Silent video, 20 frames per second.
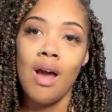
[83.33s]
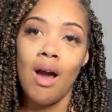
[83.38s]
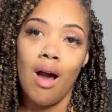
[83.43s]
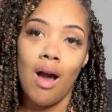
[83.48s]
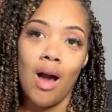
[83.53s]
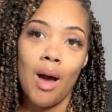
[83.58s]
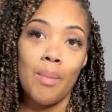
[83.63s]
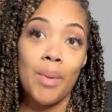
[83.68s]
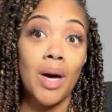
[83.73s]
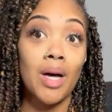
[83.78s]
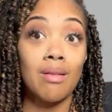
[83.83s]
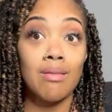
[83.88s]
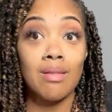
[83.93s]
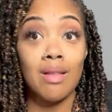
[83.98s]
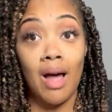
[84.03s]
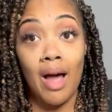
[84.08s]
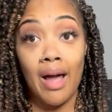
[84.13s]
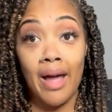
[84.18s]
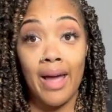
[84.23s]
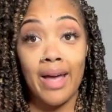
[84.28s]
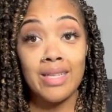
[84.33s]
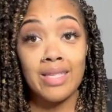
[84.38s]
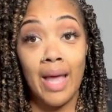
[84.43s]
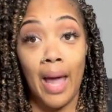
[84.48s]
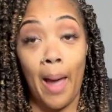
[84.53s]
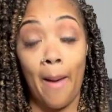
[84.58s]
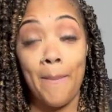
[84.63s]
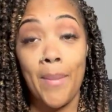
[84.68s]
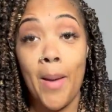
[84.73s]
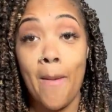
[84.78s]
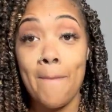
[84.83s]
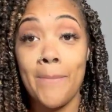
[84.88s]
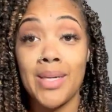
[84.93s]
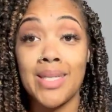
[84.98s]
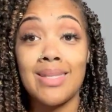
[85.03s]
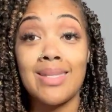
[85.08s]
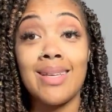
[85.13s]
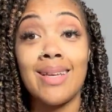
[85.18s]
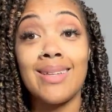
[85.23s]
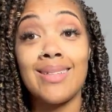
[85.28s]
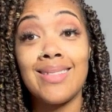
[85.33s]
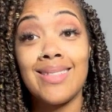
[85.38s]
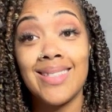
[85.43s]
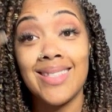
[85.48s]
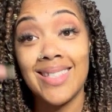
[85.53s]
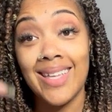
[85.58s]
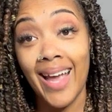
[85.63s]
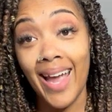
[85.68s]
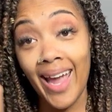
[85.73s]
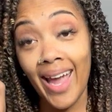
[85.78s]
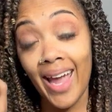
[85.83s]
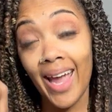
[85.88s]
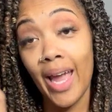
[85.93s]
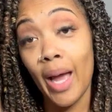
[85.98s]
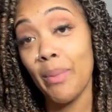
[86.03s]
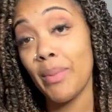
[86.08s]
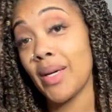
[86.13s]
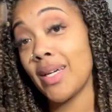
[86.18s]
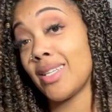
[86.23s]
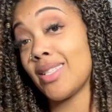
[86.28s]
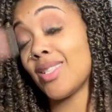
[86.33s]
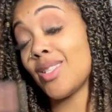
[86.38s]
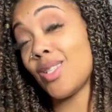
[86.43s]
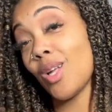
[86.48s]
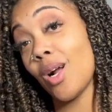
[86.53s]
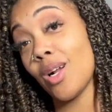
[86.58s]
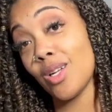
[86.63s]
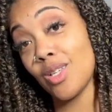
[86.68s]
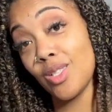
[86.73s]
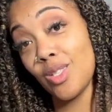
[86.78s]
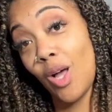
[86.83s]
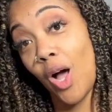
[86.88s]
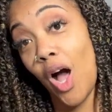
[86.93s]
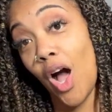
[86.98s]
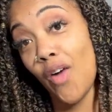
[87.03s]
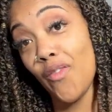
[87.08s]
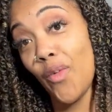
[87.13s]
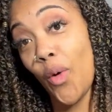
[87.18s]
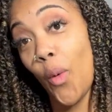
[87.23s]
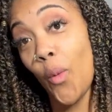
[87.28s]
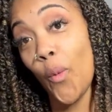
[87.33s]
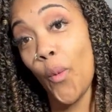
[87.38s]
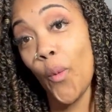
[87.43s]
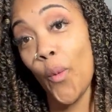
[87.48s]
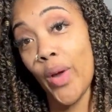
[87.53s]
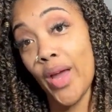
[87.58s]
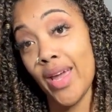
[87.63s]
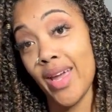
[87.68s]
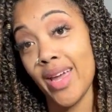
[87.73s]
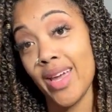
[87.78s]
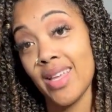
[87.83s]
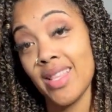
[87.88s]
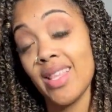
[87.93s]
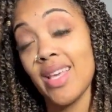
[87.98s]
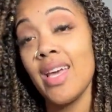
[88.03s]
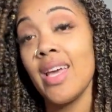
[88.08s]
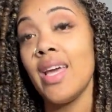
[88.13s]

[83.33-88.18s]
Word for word: Um, a lot has happened, but today I'm going to start us off with